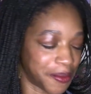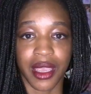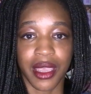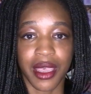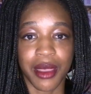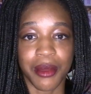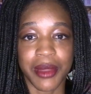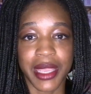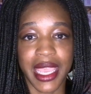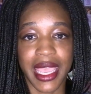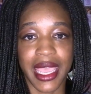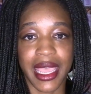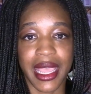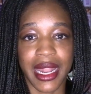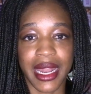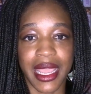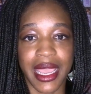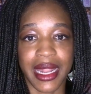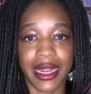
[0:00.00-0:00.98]
Coming
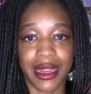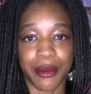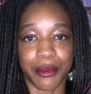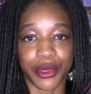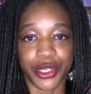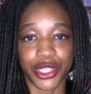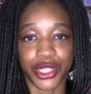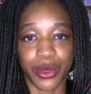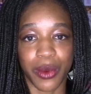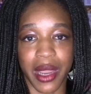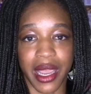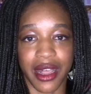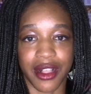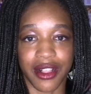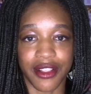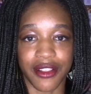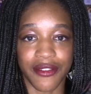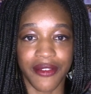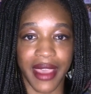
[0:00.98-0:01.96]
in at number
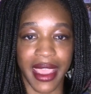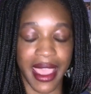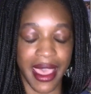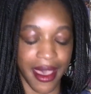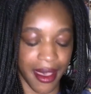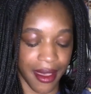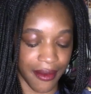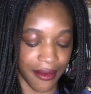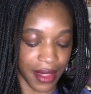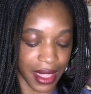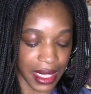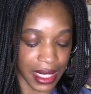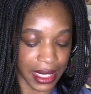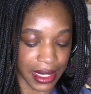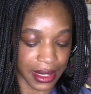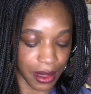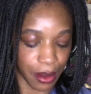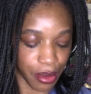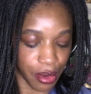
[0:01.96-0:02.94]
12, I have
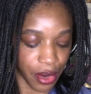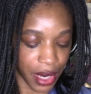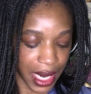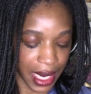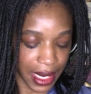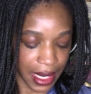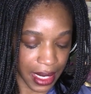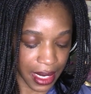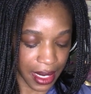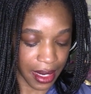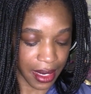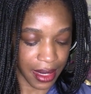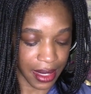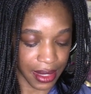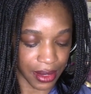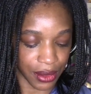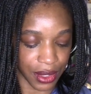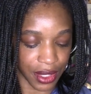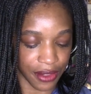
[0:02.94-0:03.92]
Alyssa Braden.
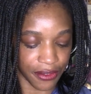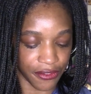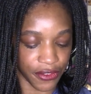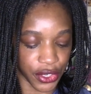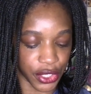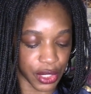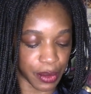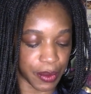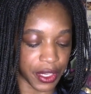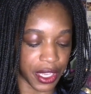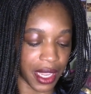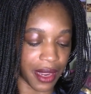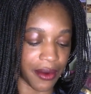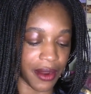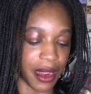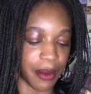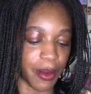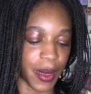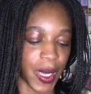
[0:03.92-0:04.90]
This was the first book I
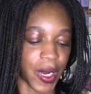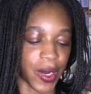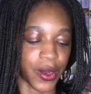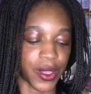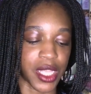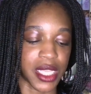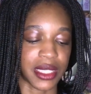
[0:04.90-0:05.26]
read by her.